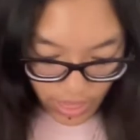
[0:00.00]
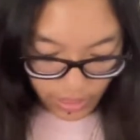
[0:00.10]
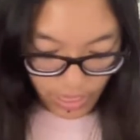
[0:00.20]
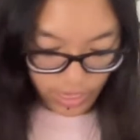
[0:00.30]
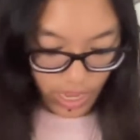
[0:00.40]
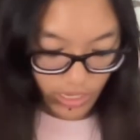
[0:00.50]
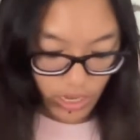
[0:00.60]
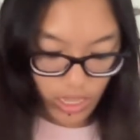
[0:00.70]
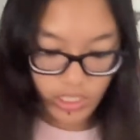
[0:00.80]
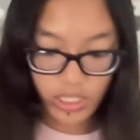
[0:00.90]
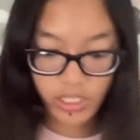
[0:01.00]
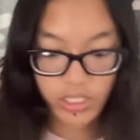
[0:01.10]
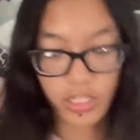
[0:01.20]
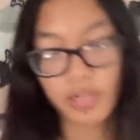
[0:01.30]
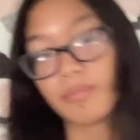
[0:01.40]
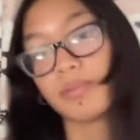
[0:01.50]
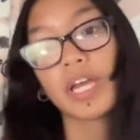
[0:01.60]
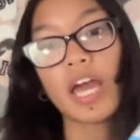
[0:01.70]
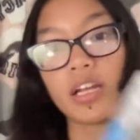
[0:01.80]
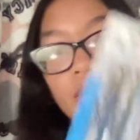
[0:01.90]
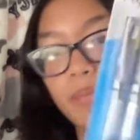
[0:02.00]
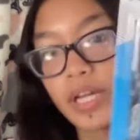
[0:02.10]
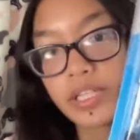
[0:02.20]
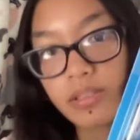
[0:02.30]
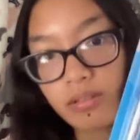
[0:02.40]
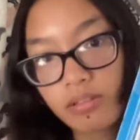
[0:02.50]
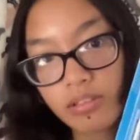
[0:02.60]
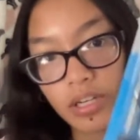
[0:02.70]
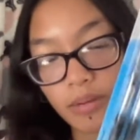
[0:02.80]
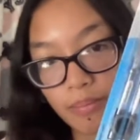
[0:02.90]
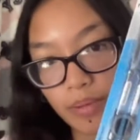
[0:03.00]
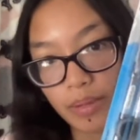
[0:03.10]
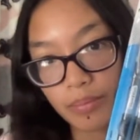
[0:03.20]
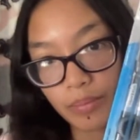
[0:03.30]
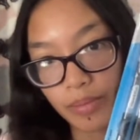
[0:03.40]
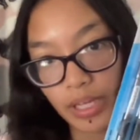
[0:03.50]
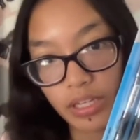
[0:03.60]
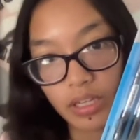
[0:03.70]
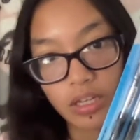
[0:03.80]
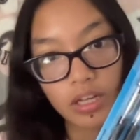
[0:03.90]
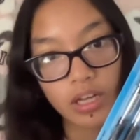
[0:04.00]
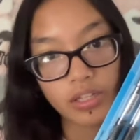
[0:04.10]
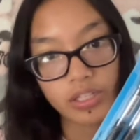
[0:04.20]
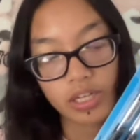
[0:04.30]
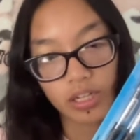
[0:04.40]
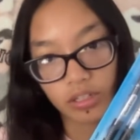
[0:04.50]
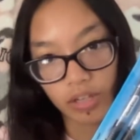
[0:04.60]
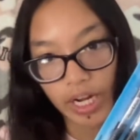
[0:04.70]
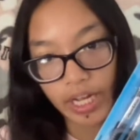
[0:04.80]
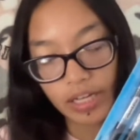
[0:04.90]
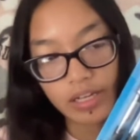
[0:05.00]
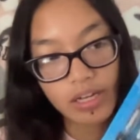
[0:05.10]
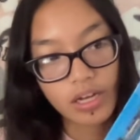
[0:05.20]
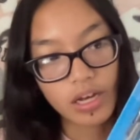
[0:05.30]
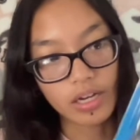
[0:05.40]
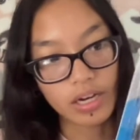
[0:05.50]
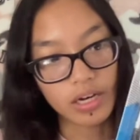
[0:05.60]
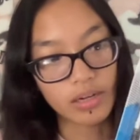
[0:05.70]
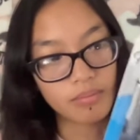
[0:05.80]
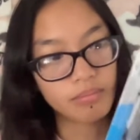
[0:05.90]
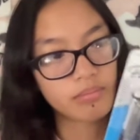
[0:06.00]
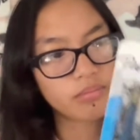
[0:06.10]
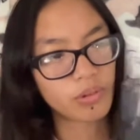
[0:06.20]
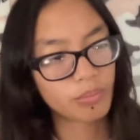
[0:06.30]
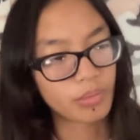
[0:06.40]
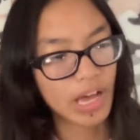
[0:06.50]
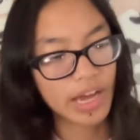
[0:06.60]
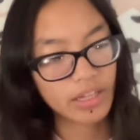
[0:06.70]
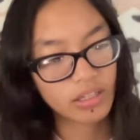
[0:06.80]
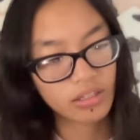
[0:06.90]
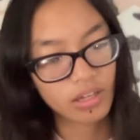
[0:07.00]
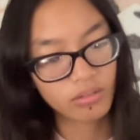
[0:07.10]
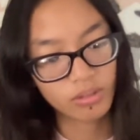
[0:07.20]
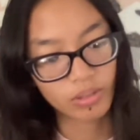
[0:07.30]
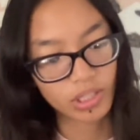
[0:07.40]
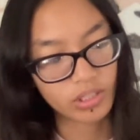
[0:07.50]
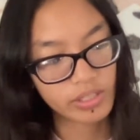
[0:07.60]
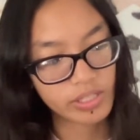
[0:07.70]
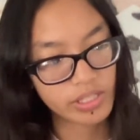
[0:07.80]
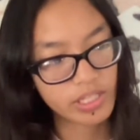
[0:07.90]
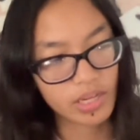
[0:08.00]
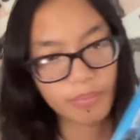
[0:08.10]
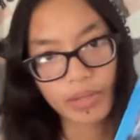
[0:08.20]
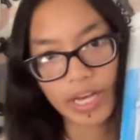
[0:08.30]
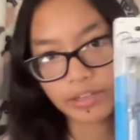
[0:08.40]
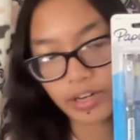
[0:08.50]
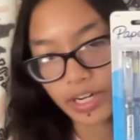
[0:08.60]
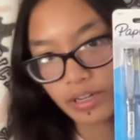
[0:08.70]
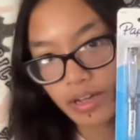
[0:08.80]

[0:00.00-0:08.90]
Then I got some mechanical pencils, like Papermate. It's got gray, black, no colors. It's like a black gray.